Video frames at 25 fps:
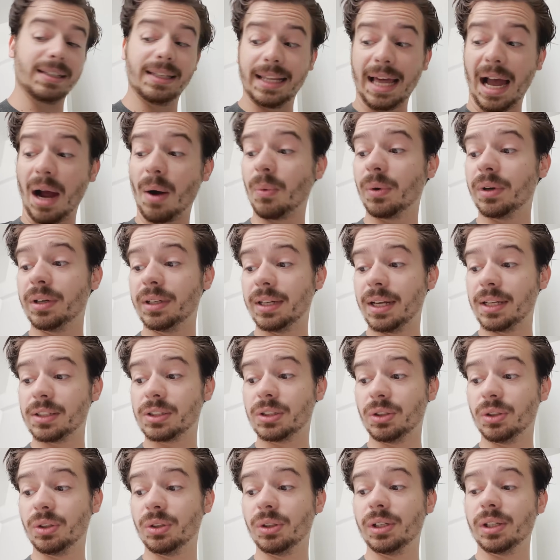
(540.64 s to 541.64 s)
and that one
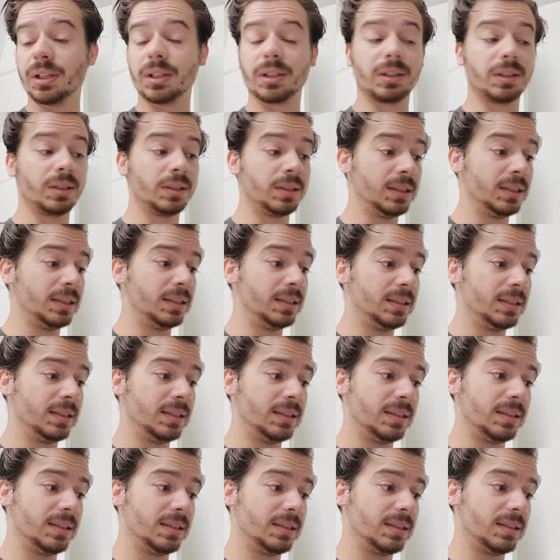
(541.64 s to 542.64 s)
doesn't look
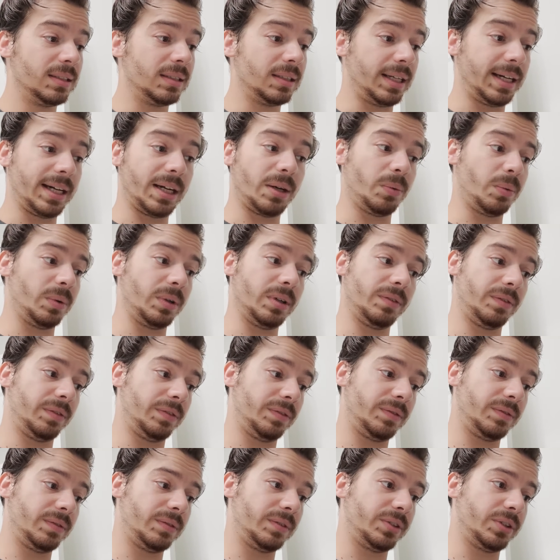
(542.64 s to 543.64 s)
like it would
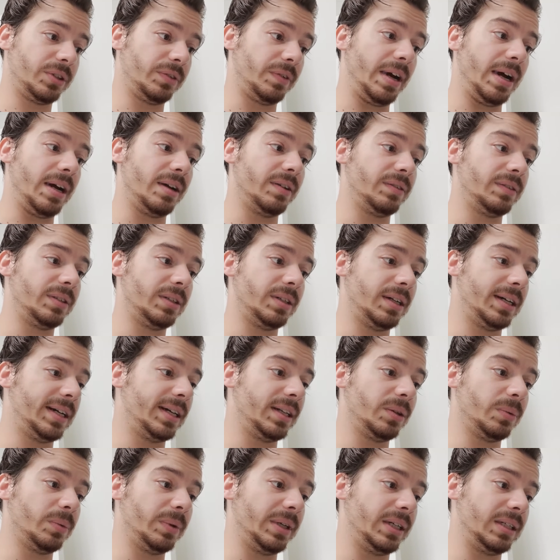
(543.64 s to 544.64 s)
have survived
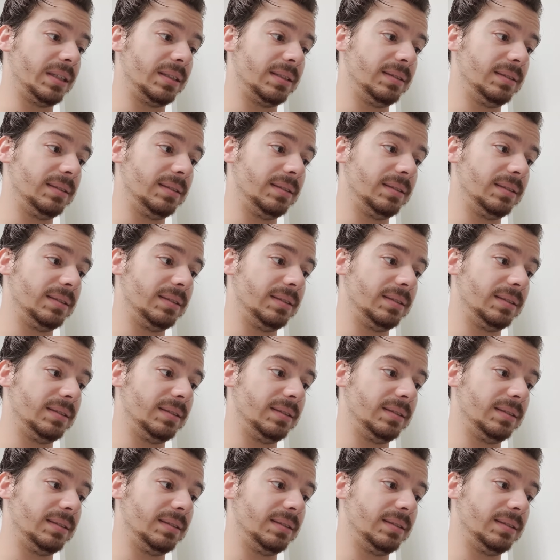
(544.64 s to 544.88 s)
either way.